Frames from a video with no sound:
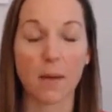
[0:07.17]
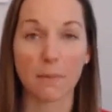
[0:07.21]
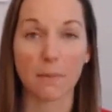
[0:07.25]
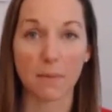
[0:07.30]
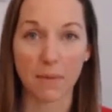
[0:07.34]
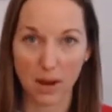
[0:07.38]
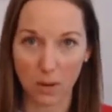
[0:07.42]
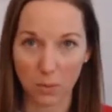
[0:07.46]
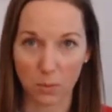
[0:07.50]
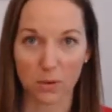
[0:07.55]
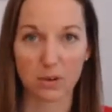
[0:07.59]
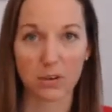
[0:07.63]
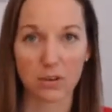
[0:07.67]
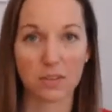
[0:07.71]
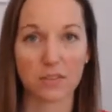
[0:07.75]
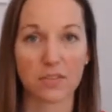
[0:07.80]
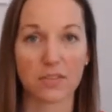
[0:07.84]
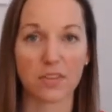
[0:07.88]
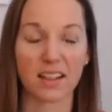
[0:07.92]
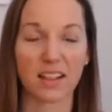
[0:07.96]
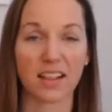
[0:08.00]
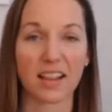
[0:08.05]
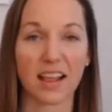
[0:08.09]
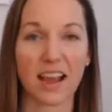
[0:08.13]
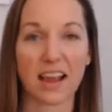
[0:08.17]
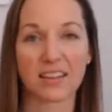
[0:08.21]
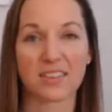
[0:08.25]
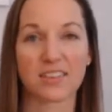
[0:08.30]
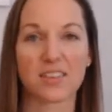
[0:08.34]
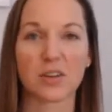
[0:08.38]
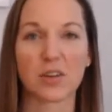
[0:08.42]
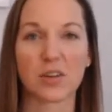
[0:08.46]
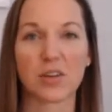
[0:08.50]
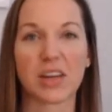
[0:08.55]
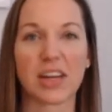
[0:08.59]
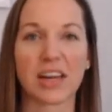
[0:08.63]
my world for the last
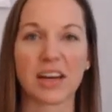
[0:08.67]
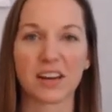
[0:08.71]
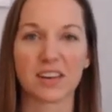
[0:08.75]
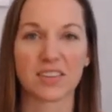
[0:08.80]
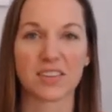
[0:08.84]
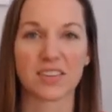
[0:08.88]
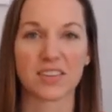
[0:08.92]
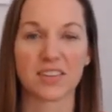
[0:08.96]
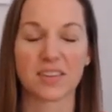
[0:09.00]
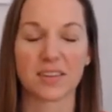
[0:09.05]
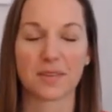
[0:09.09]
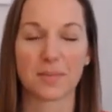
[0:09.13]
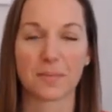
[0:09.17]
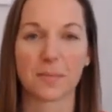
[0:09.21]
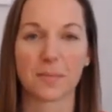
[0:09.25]
2 years.